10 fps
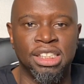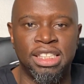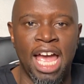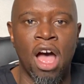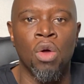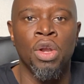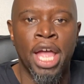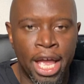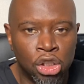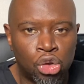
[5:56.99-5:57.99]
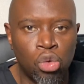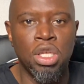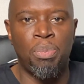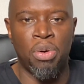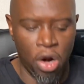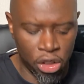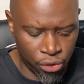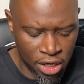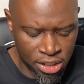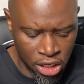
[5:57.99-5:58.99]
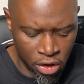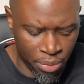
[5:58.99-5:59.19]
down and truly put our trust in them.